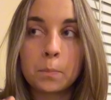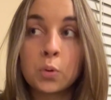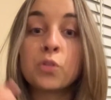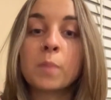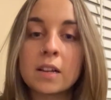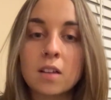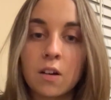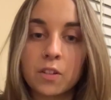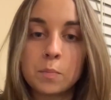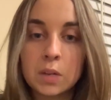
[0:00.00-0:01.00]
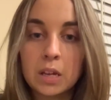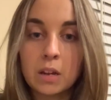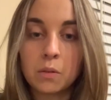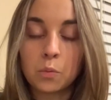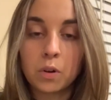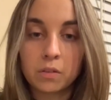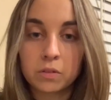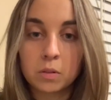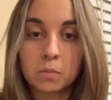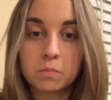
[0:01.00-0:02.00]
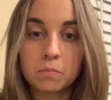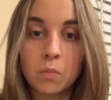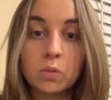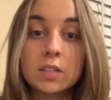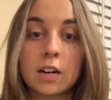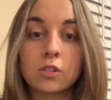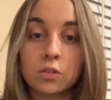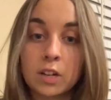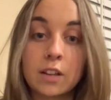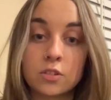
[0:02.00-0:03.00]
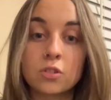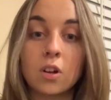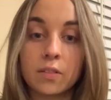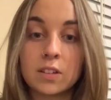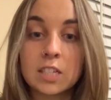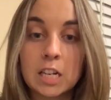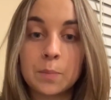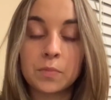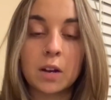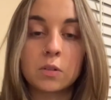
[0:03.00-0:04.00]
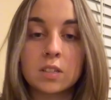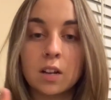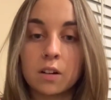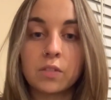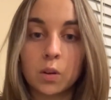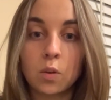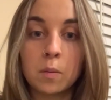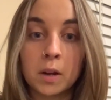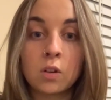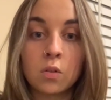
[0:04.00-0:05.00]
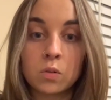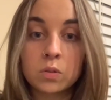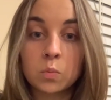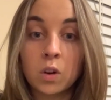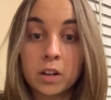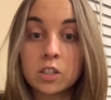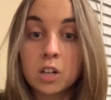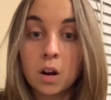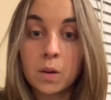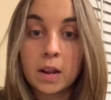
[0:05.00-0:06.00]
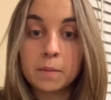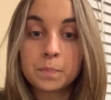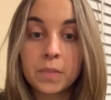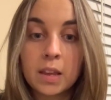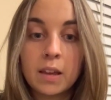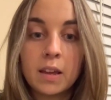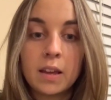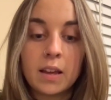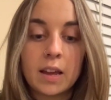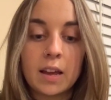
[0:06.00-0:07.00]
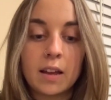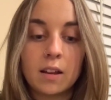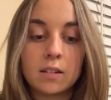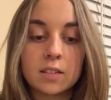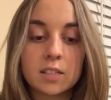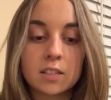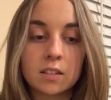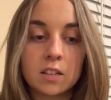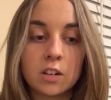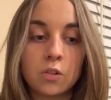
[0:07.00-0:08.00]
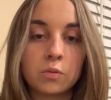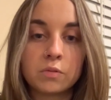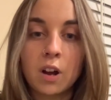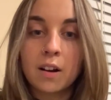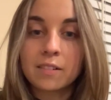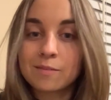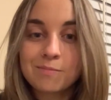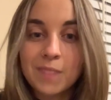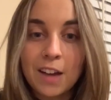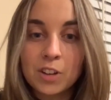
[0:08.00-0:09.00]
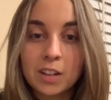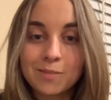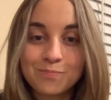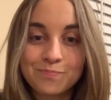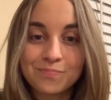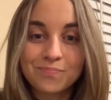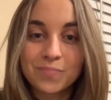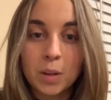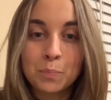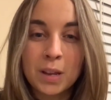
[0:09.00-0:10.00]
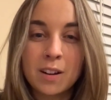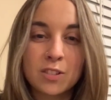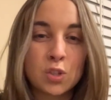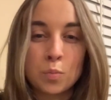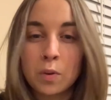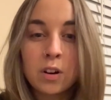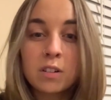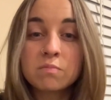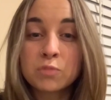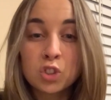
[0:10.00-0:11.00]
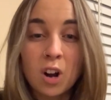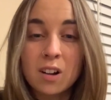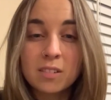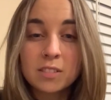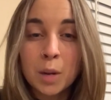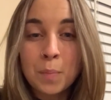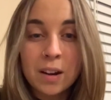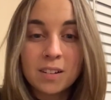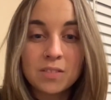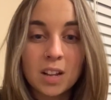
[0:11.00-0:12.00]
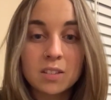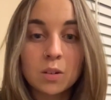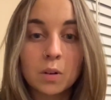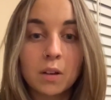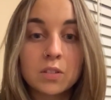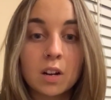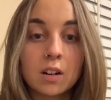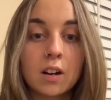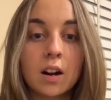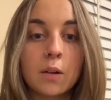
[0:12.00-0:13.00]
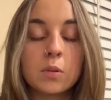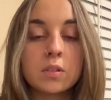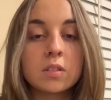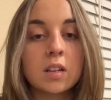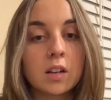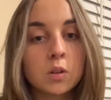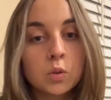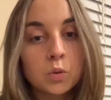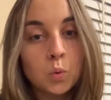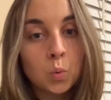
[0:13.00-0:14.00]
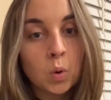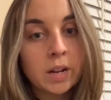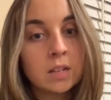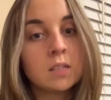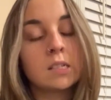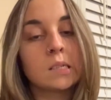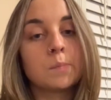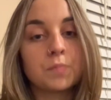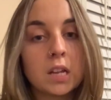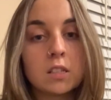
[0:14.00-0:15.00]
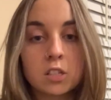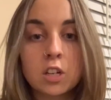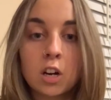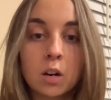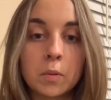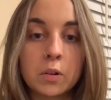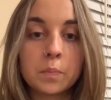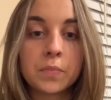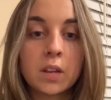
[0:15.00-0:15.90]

prove myself and be one of the most technical dancers on the team. That was kind of like one of my goals, wanting to go in. And, you know, not having been a super strong competitive dancer when I was younger, I was like quite insecure about